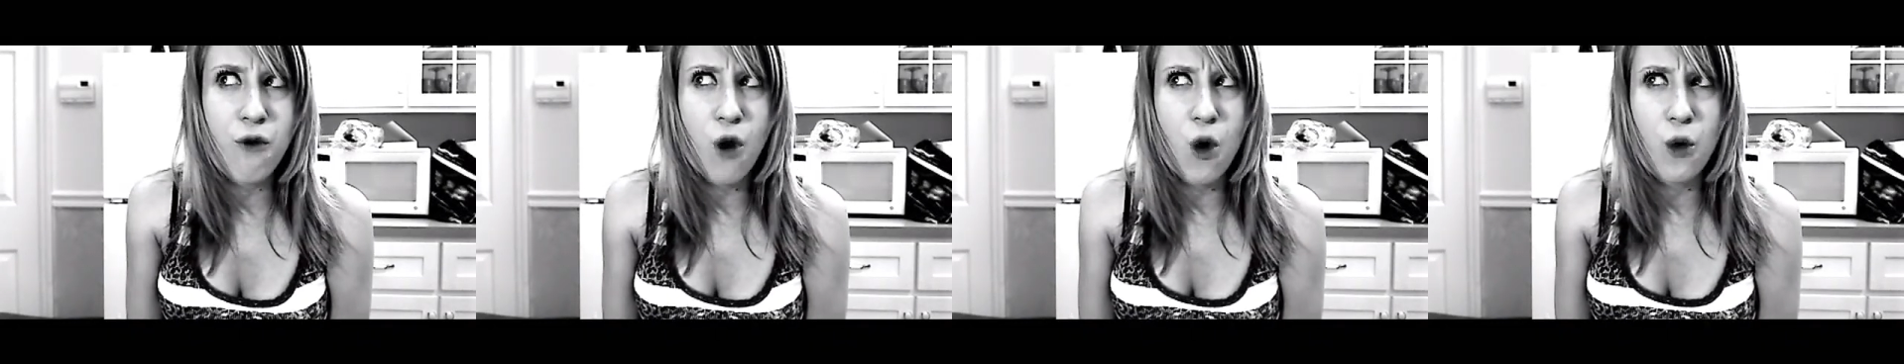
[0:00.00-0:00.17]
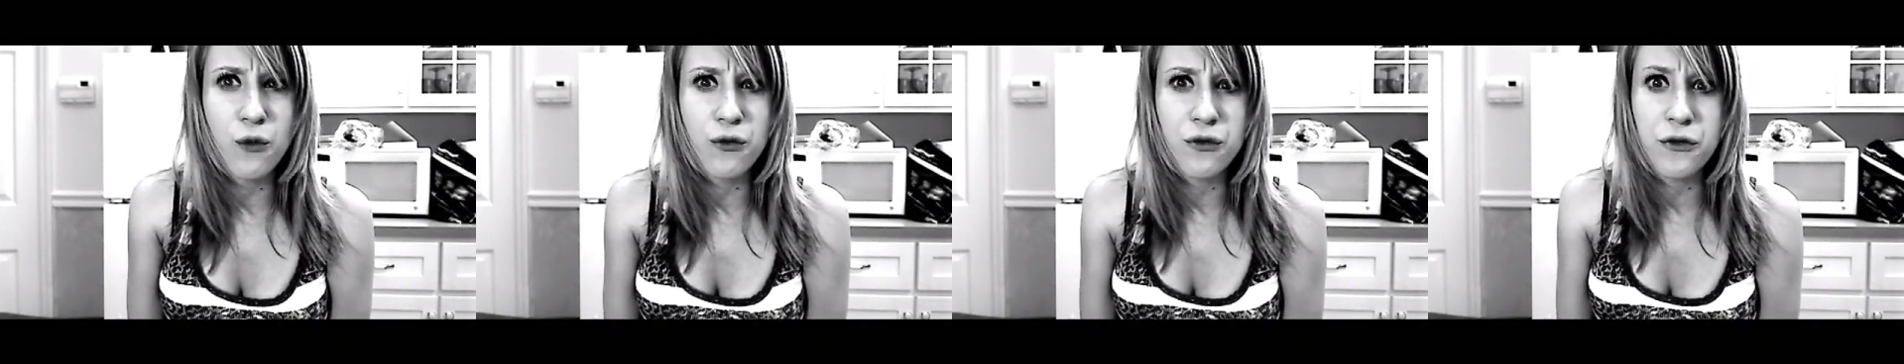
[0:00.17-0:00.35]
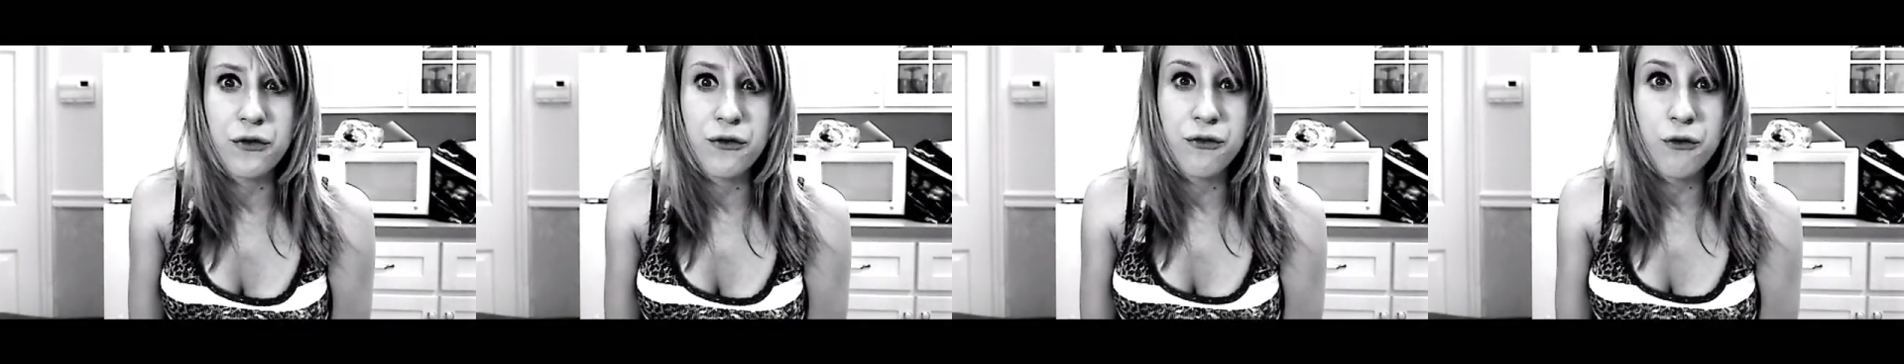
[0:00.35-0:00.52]

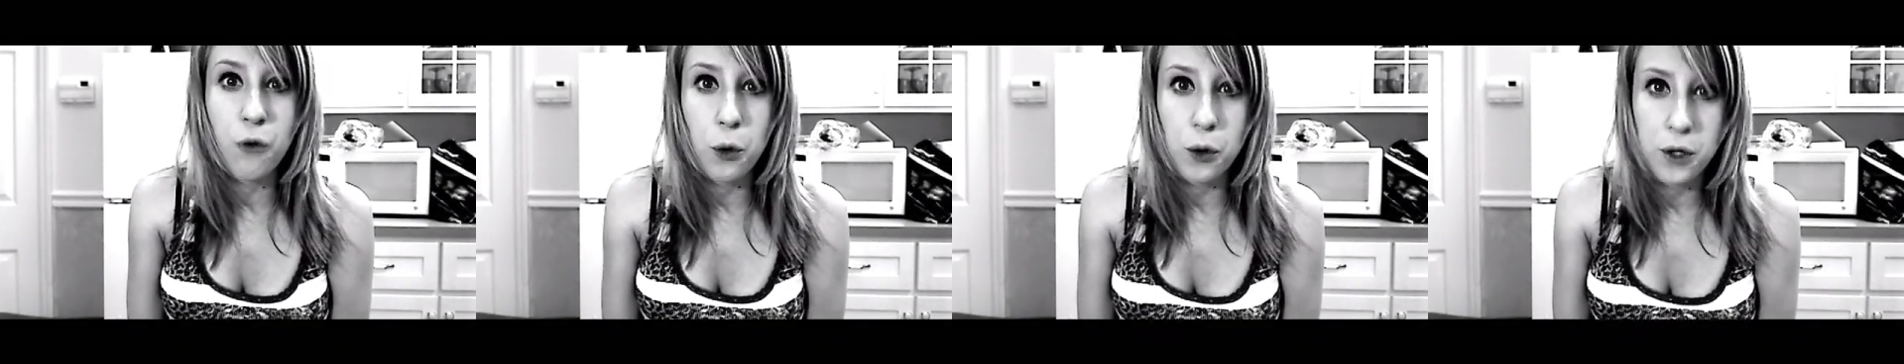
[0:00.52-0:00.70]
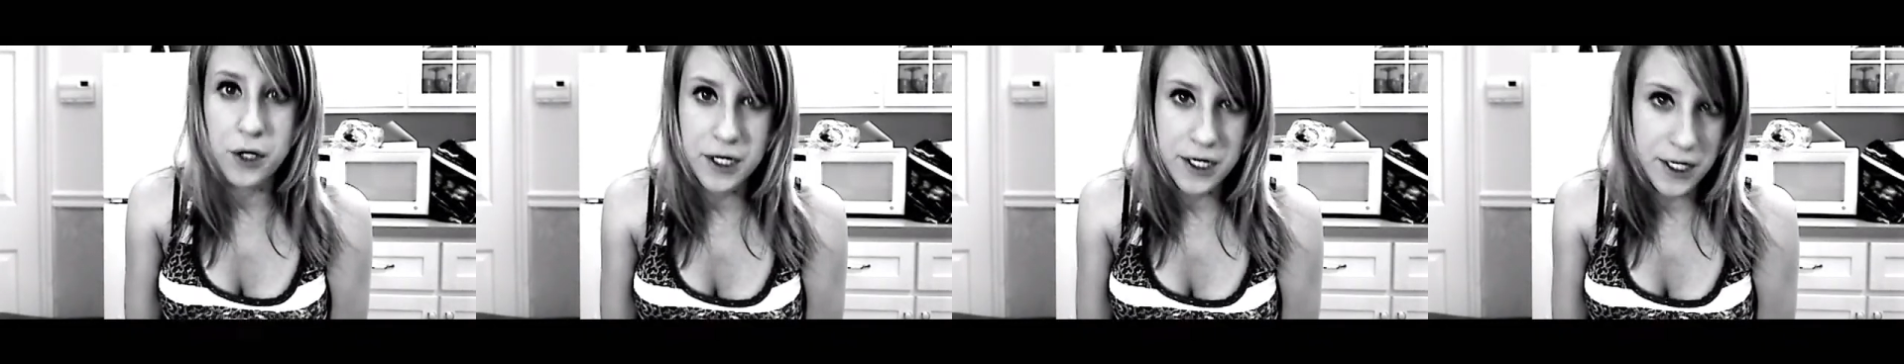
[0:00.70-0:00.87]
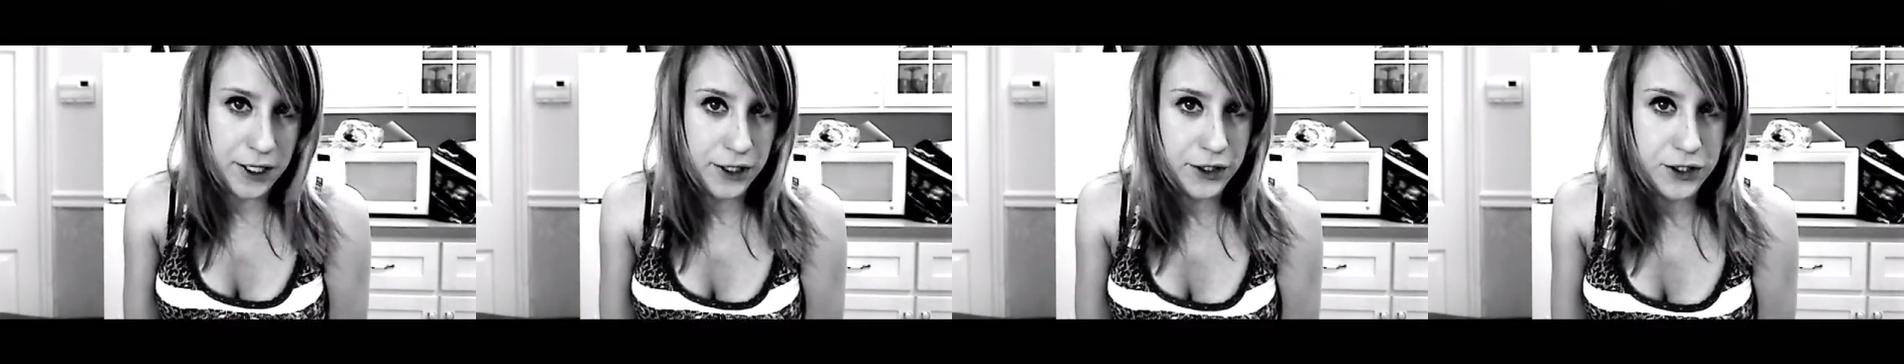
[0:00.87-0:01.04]
over four
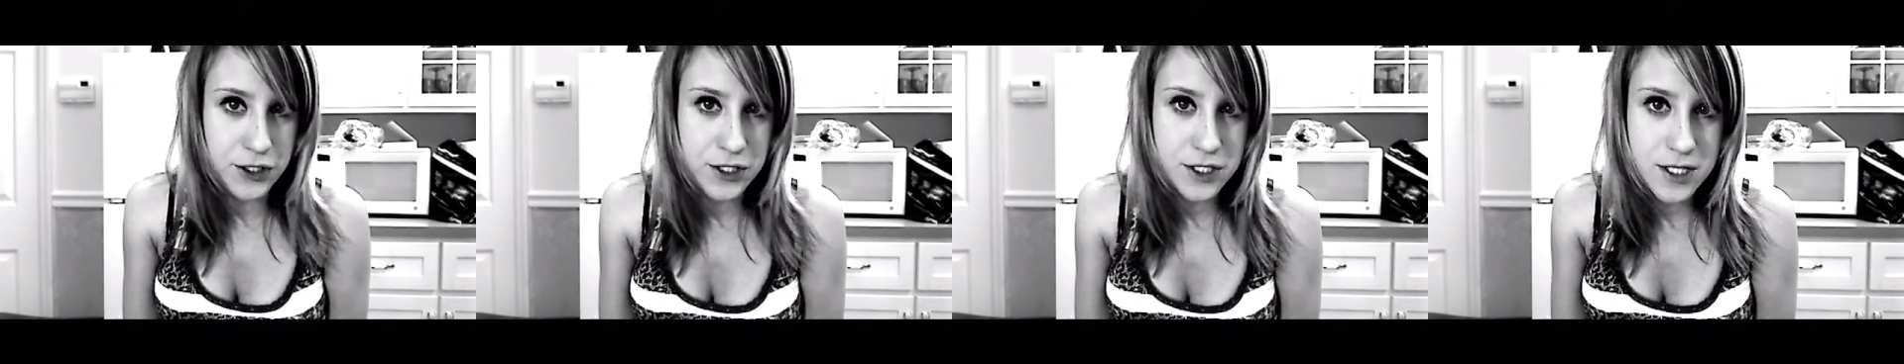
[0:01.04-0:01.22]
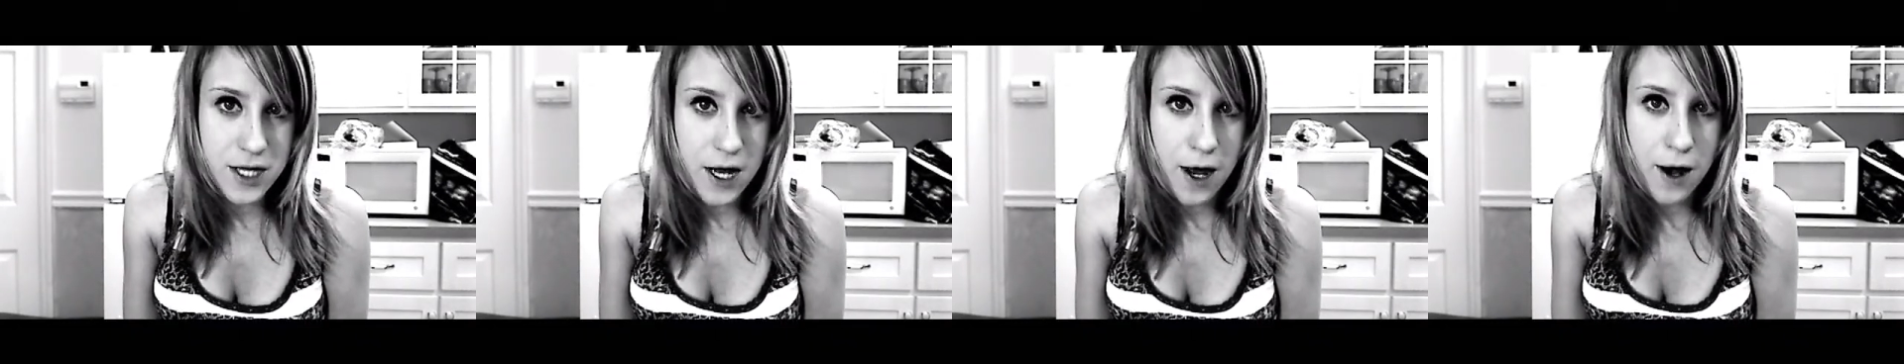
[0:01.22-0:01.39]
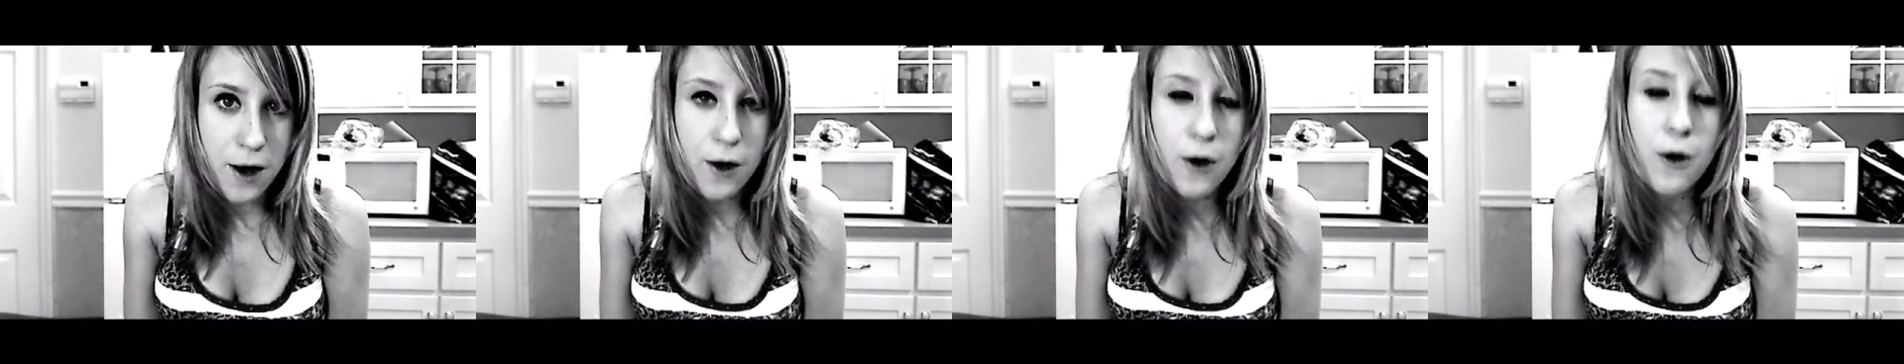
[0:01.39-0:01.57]
years
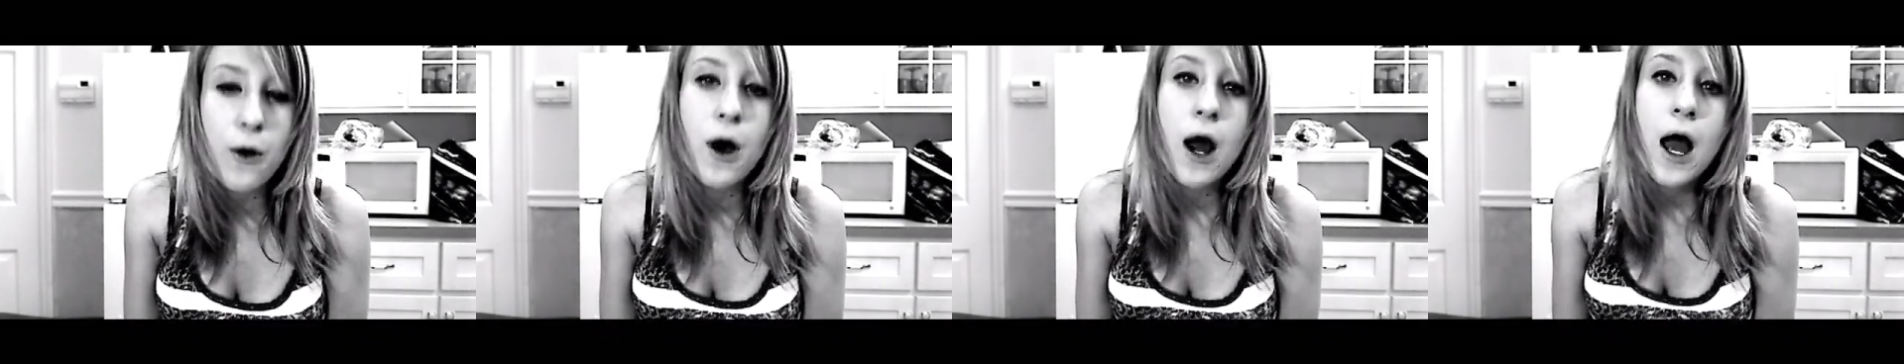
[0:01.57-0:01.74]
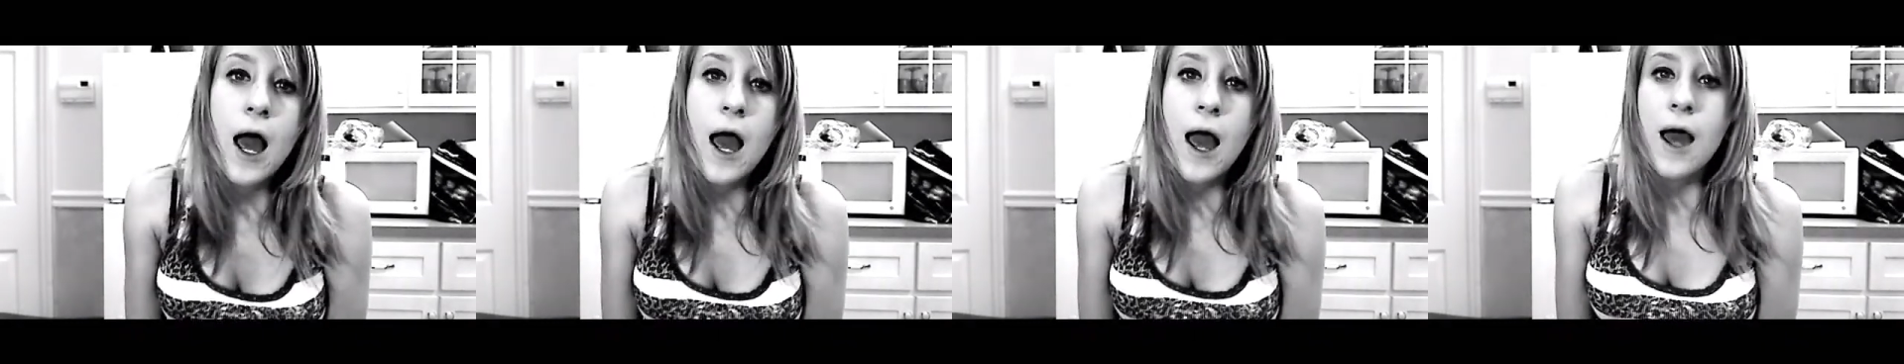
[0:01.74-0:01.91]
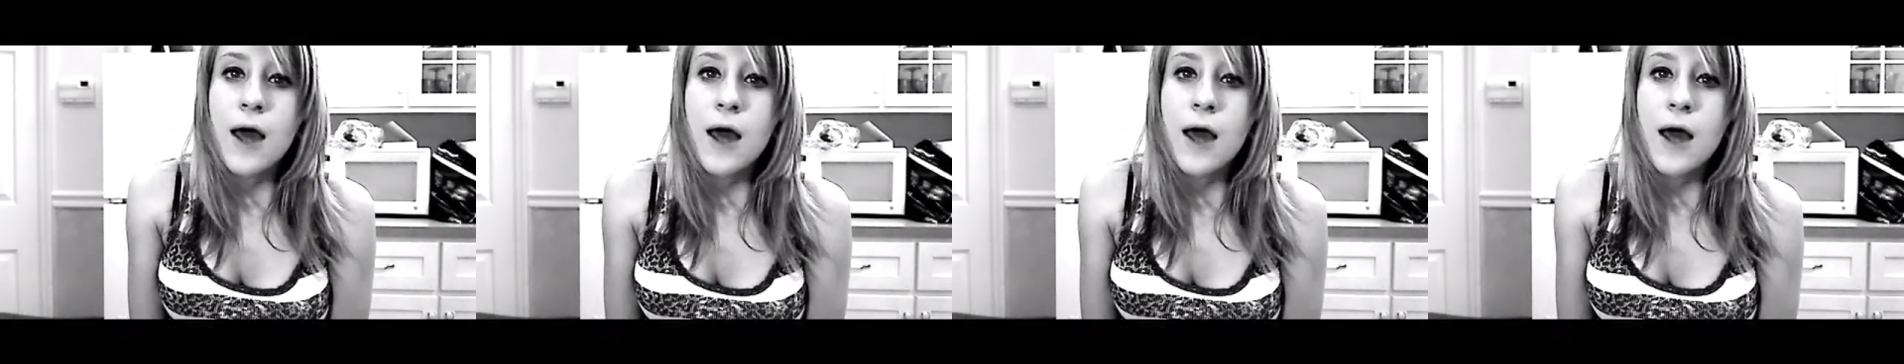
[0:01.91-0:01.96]
now,